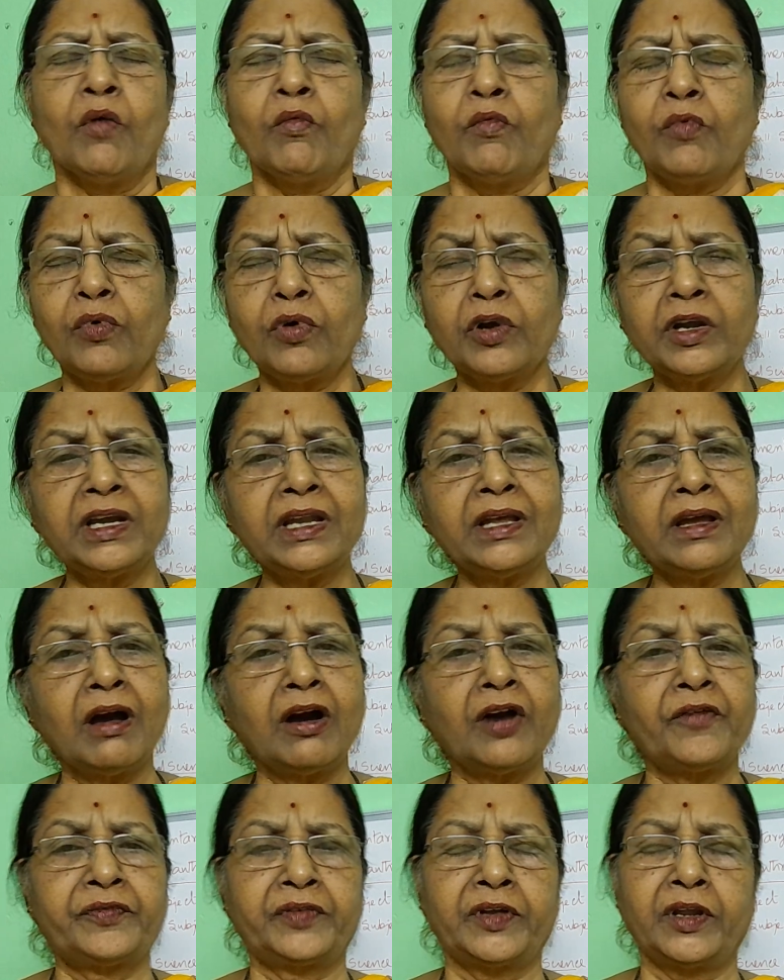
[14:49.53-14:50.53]
Only
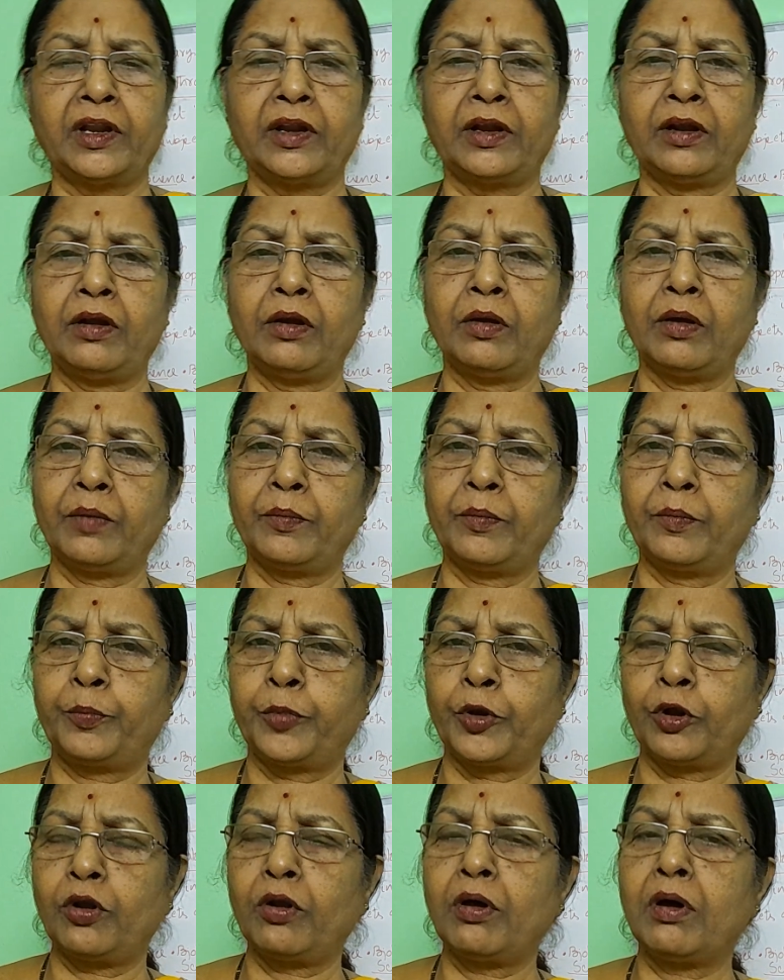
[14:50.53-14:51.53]
after
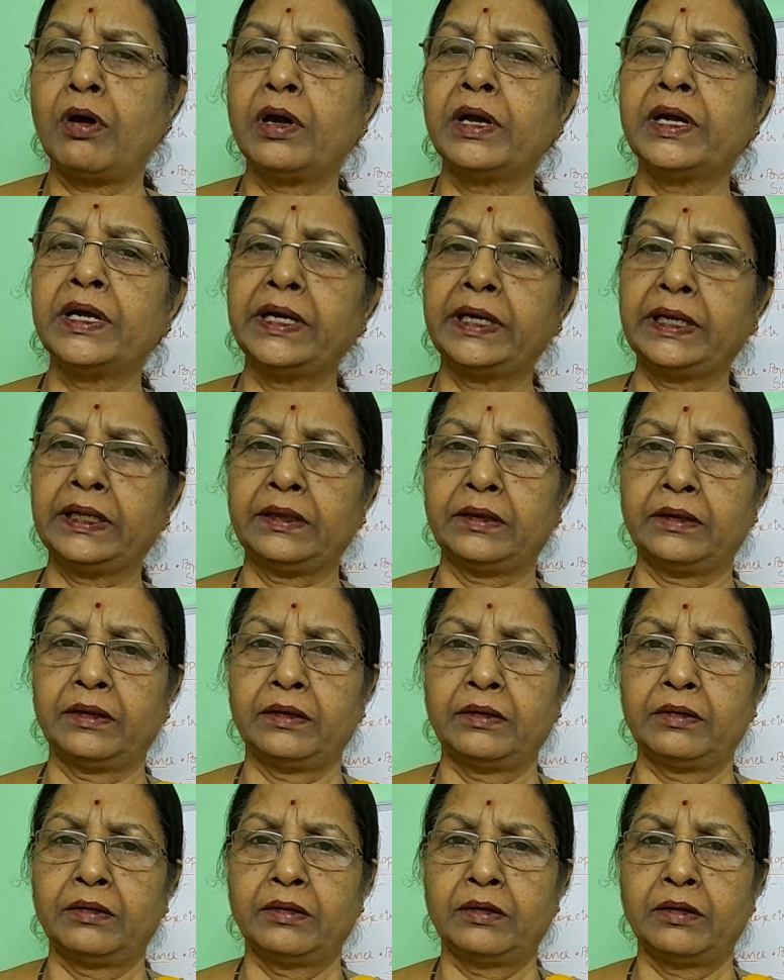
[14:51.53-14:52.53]
prolonged
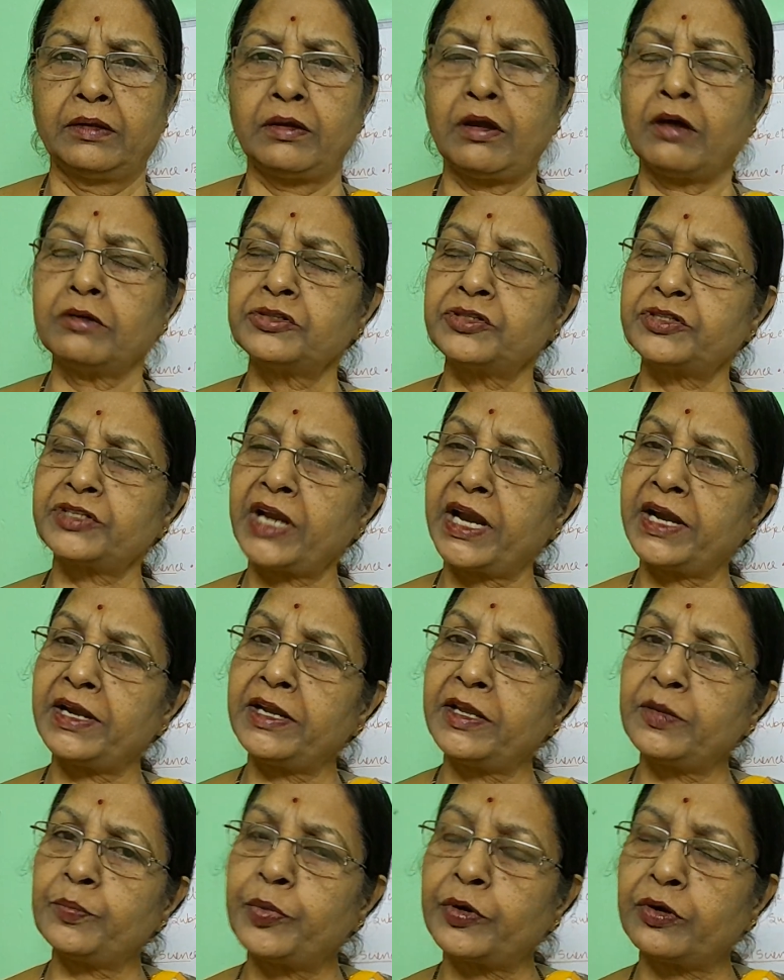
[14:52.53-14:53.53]

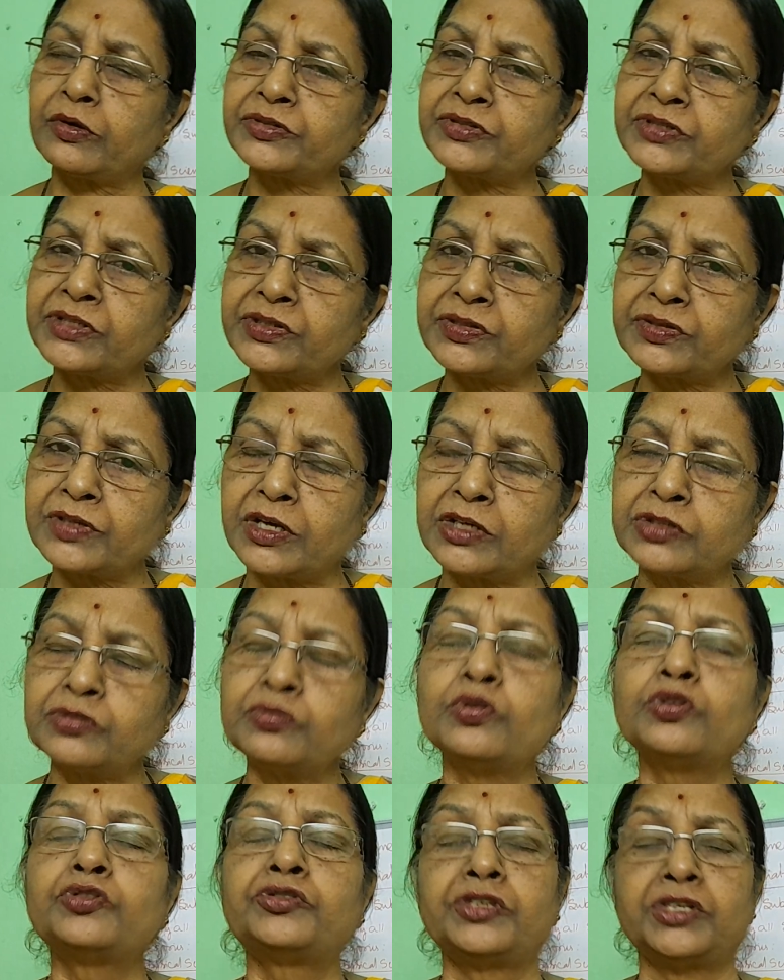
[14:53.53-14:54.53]
long-standing process
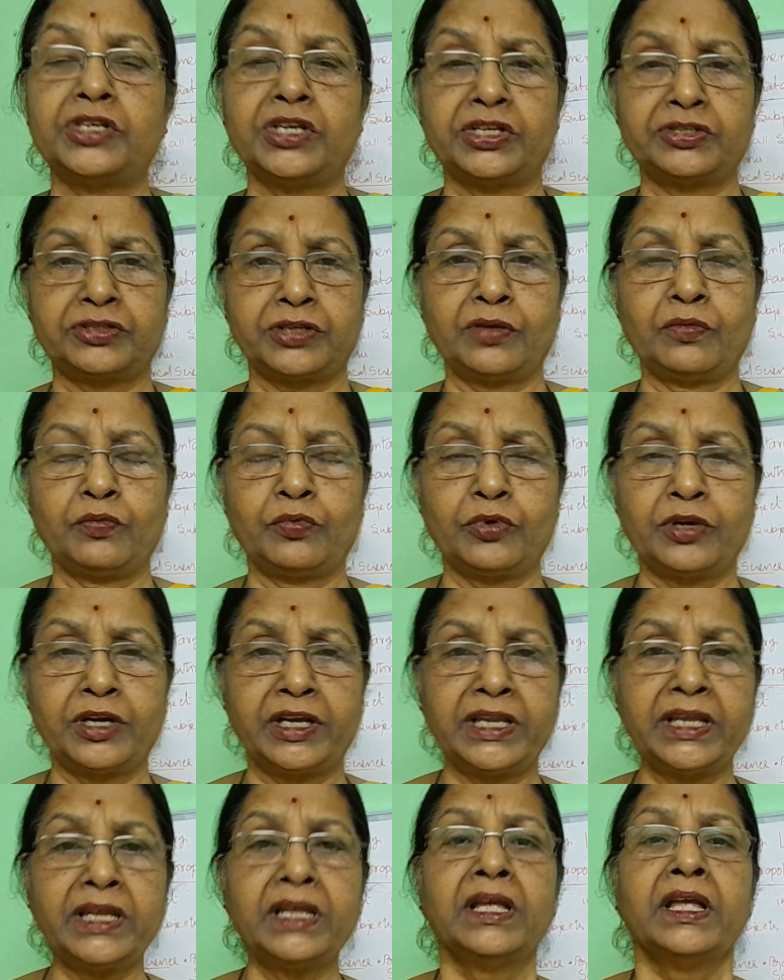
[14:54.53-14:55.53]
association
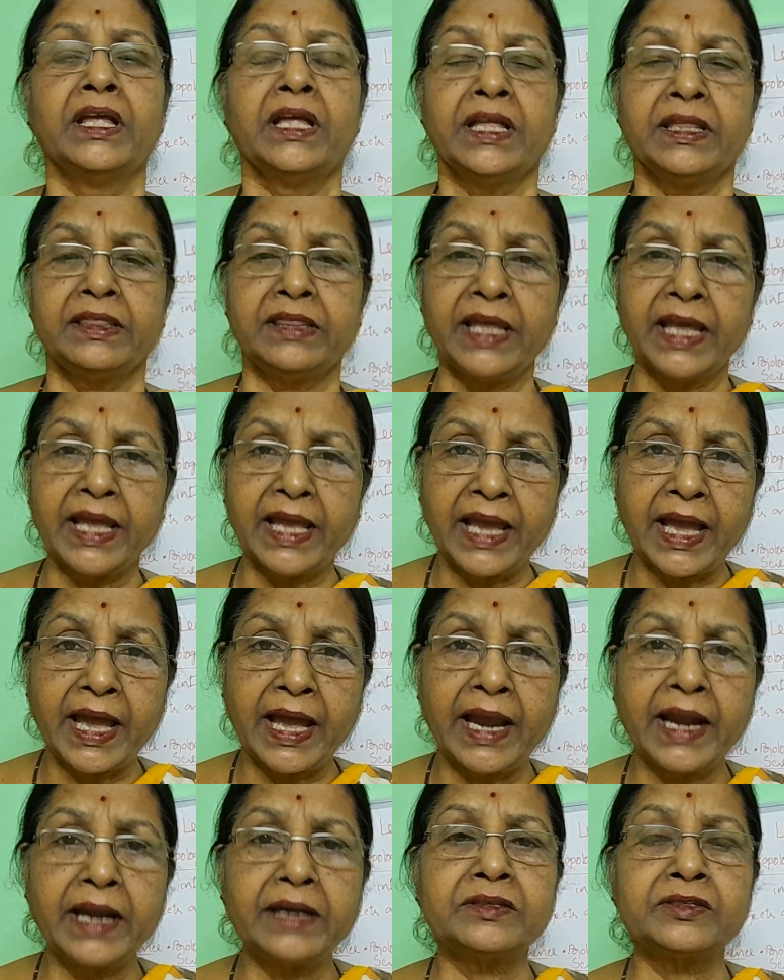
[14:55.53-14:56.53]
only, they
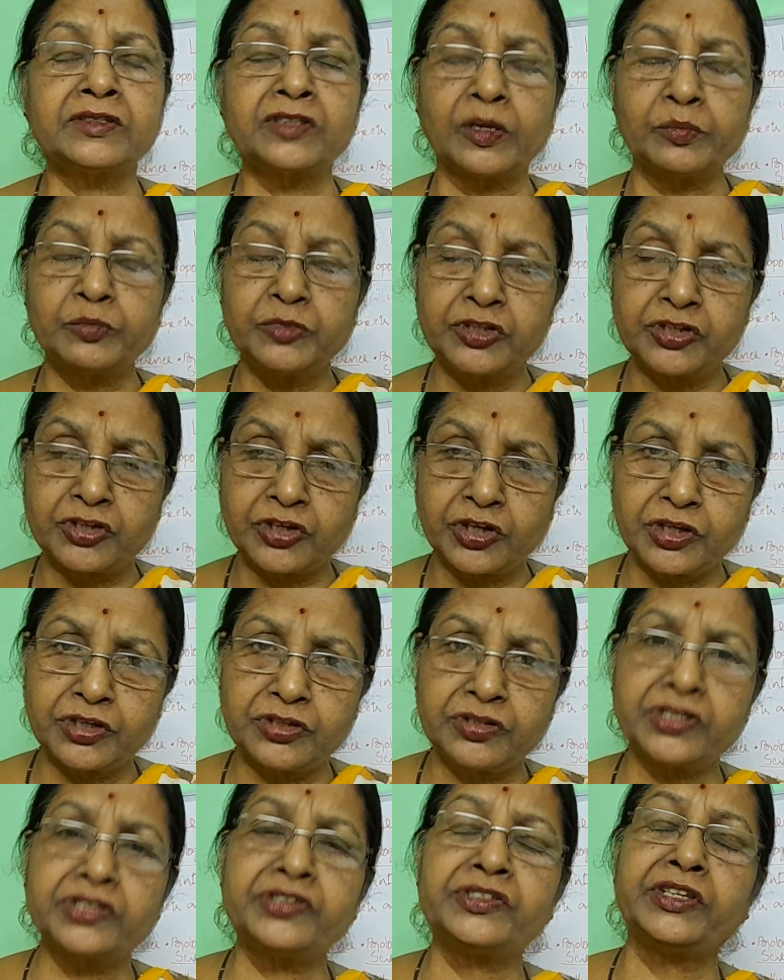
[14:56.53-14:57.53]
had some
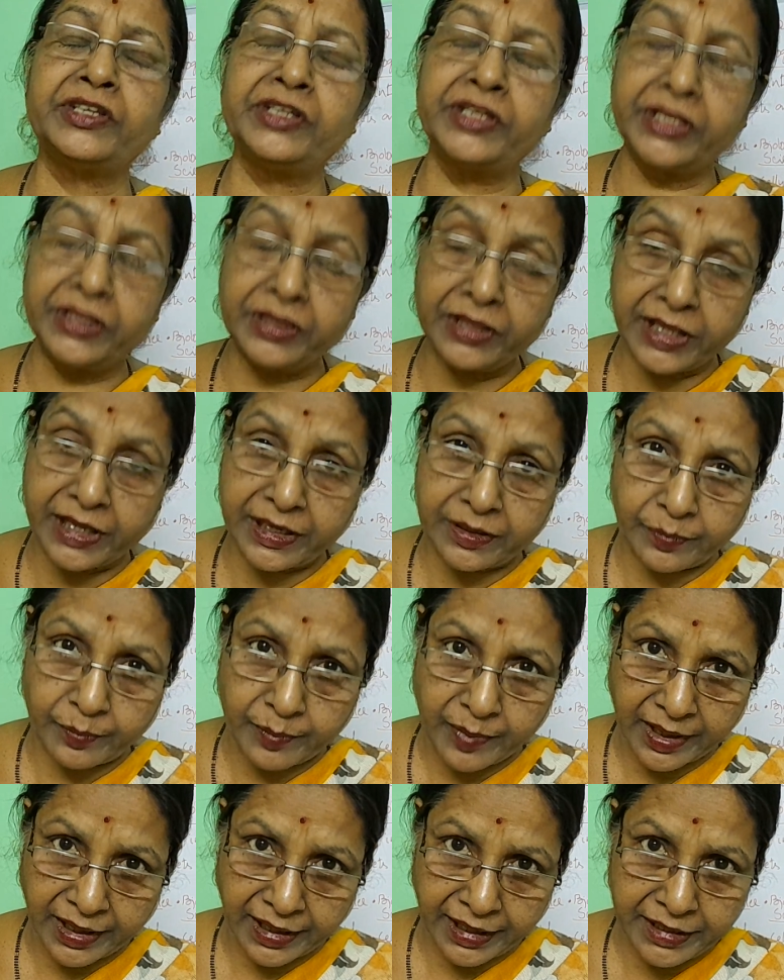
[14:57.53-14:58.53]
changes in their
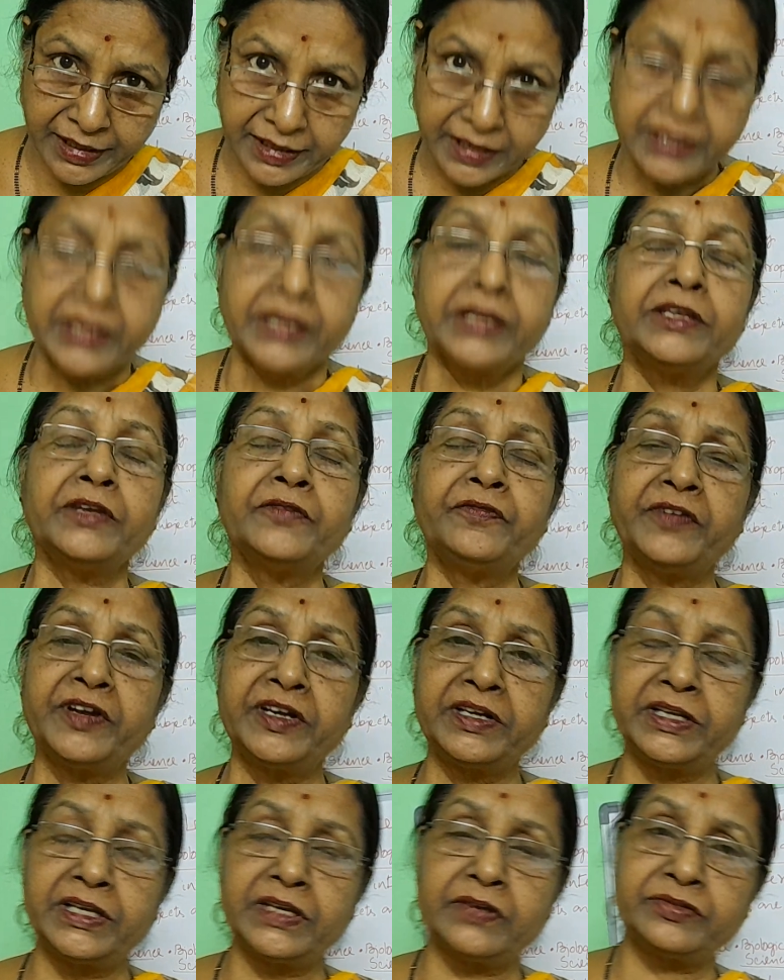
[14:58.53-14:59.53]
mind. If
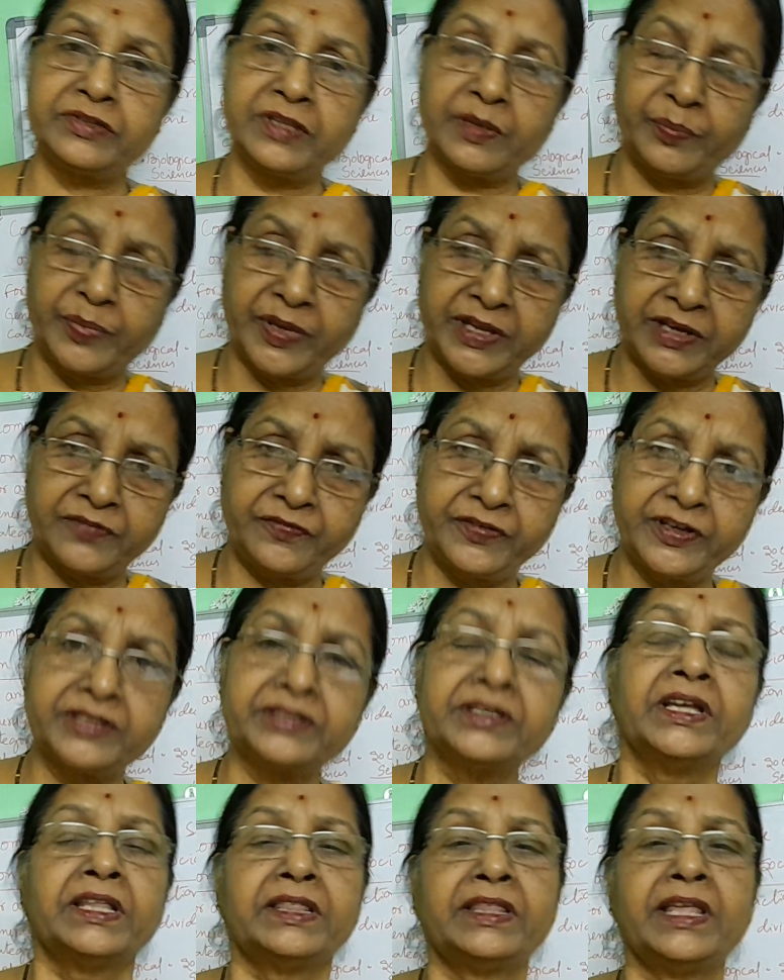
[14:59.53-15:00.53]
it gives the benefits,
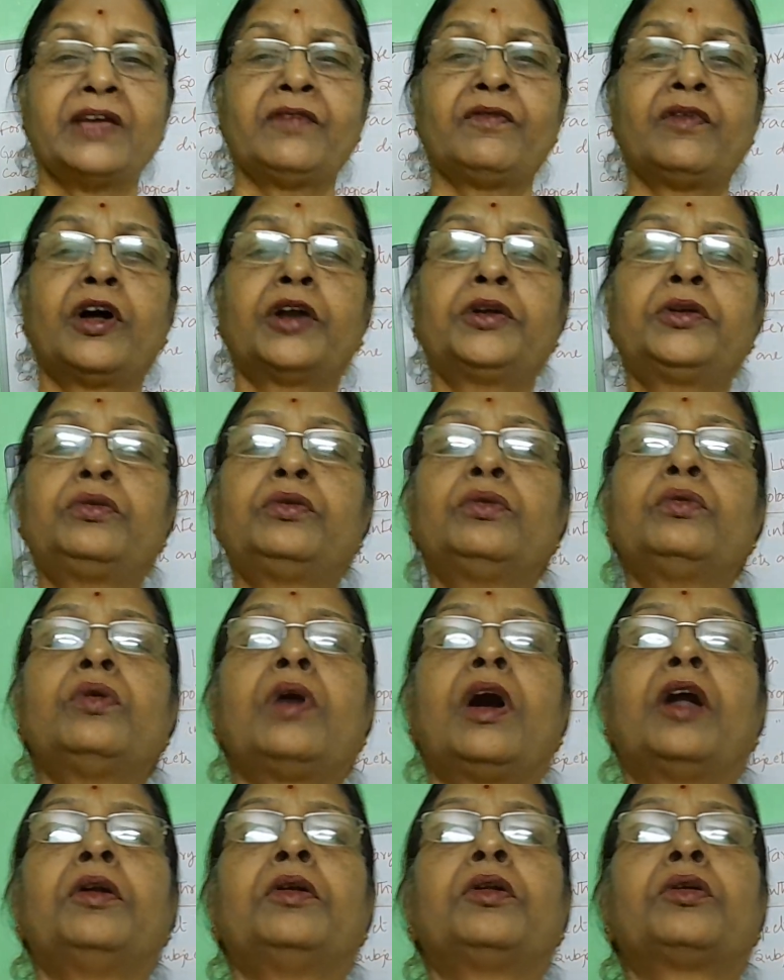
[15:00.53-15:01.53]
they want to
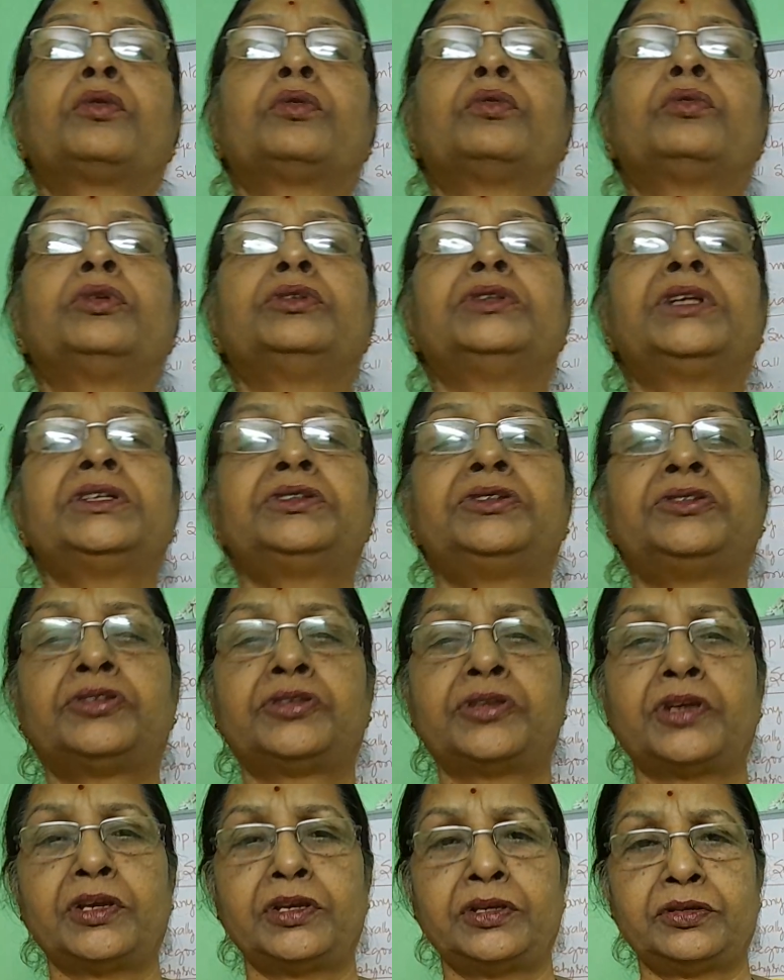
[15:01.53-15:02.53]
undergo the
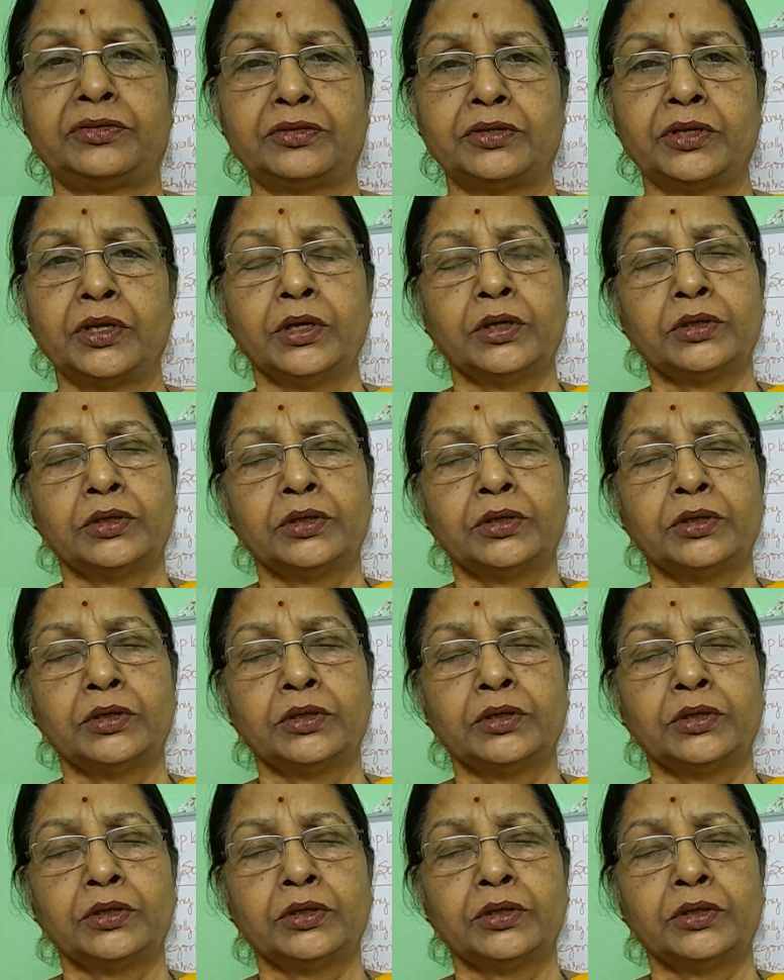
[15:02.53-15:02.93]
change.